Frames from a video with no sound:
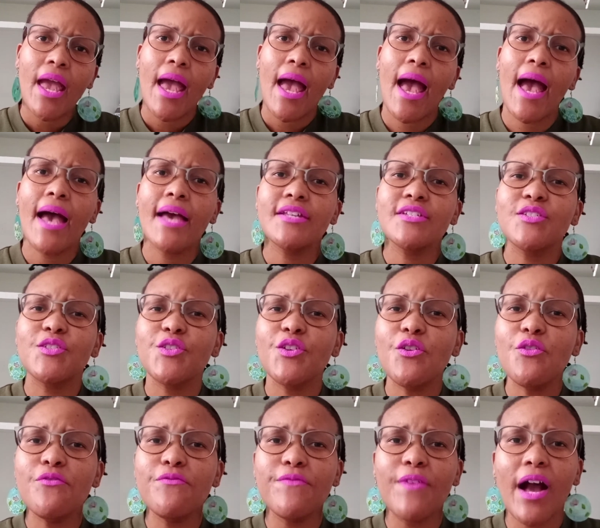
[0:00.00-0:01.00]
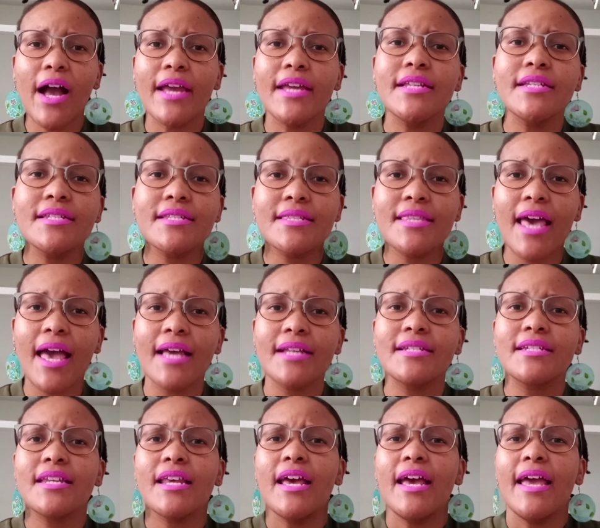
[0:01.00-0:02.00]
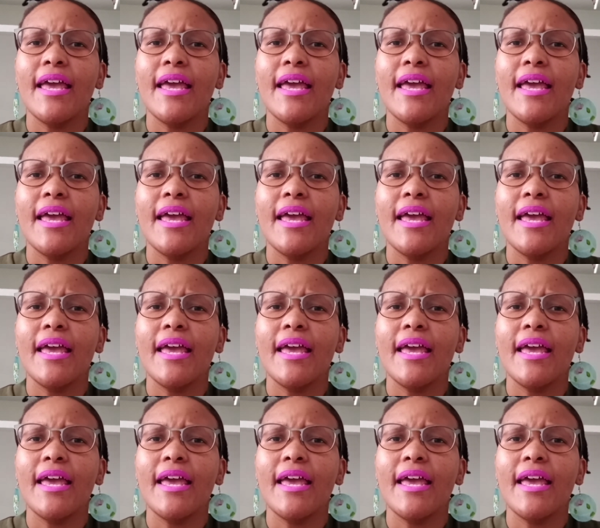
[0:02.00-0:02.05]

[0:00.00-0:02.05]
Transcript: And you find that